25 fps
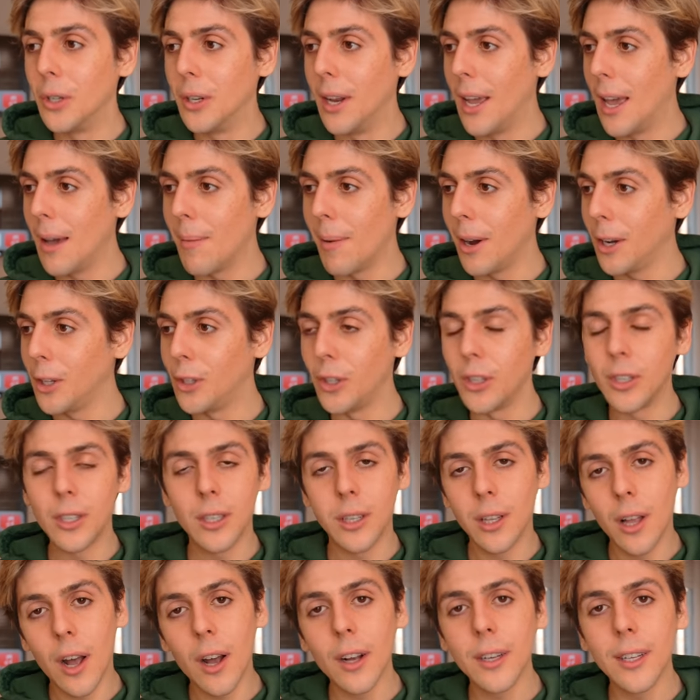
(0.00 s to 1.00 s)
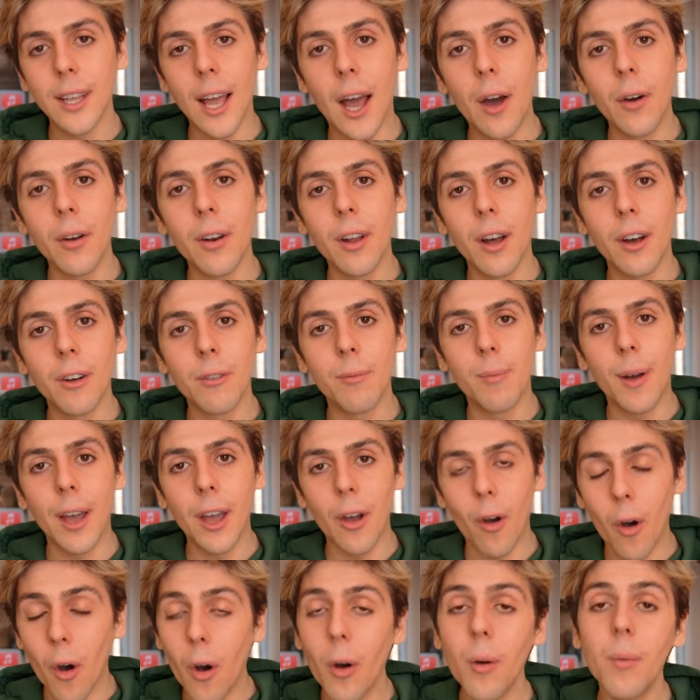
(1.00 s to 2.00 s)
Am I just locked out of my
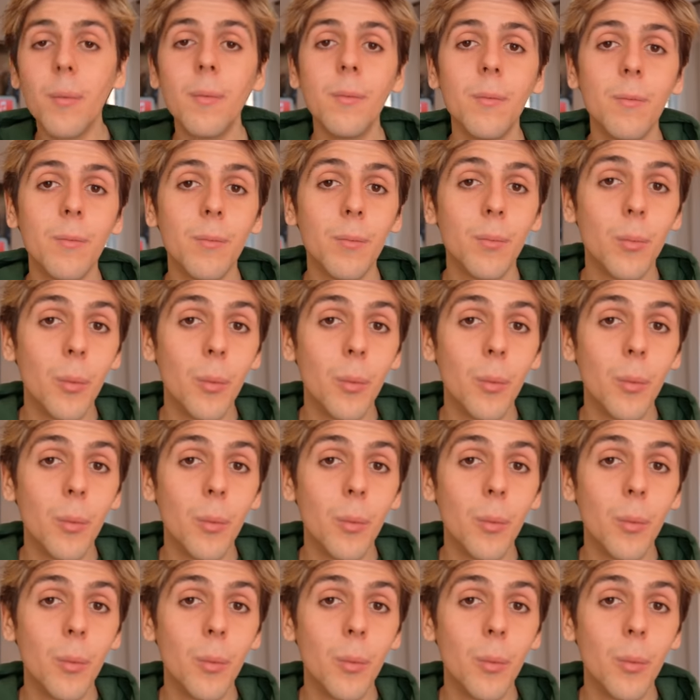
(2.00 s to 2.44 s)
home?